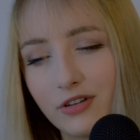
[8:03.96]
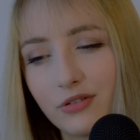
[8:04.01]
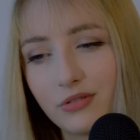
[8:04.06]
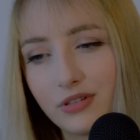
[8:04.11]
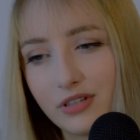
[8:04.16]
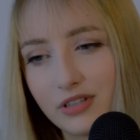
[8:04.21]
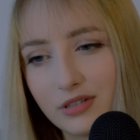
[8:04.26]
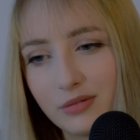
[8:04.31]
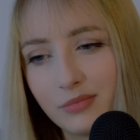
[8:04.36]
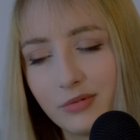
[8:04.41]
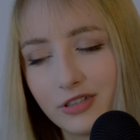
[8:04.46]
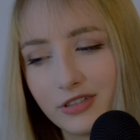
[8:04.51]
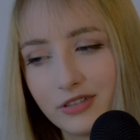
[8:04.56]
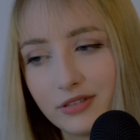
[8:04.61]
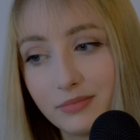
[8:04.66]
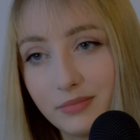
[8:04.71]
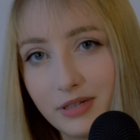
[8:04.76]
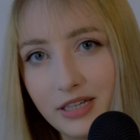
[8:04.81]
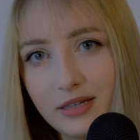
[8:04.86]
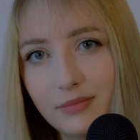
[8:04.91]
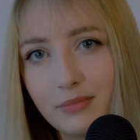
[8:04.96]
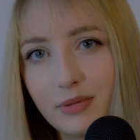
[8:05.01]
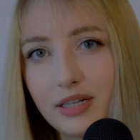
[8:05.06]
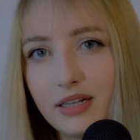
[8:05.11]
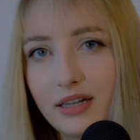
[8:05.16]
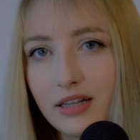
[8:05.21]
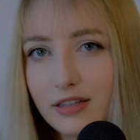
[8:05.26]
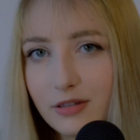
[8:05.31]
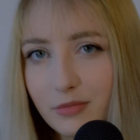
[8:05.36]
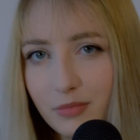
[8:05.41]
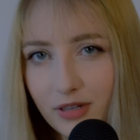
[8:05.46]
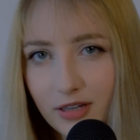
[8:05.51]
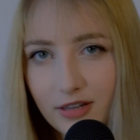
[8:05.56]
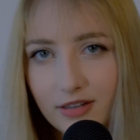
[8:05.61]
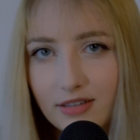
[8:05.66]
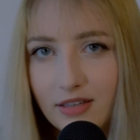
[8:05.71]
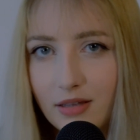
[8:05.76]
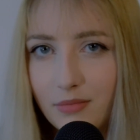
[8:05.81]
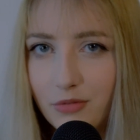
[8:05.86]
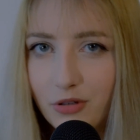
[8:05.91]
noticeable to me, but that's
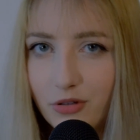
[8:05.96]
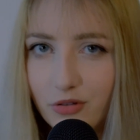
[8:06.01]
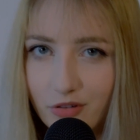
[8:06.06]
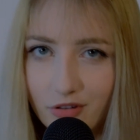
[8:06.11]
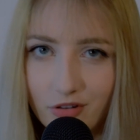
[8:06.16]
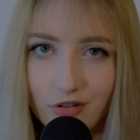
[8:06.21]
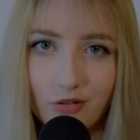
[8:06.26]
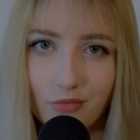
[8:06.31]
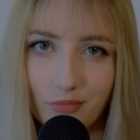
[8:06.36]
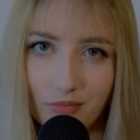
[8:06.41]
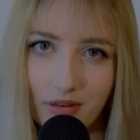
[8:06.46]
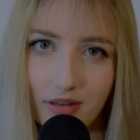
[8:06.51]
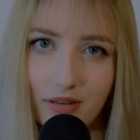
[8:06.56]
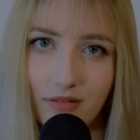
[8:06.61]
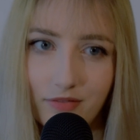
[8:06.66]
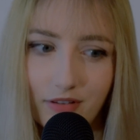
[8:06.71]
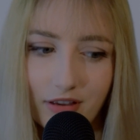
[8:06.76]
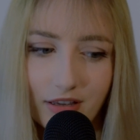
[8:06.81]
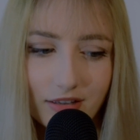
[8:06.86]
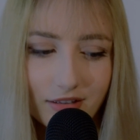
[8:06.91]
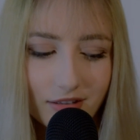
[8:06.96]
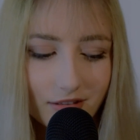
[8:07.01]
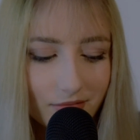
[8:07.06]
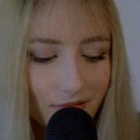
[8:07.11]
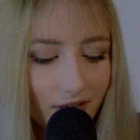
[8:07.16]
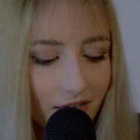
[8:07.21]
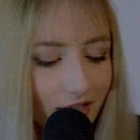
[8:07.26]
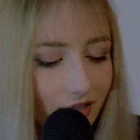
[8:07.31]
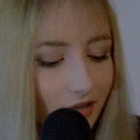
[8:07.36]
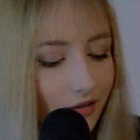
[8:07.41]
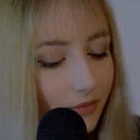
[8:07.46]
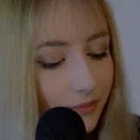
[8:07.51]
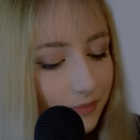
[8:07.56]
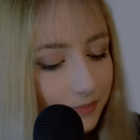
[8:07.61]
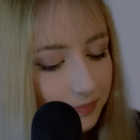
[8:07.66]
because I'm used to my face, right?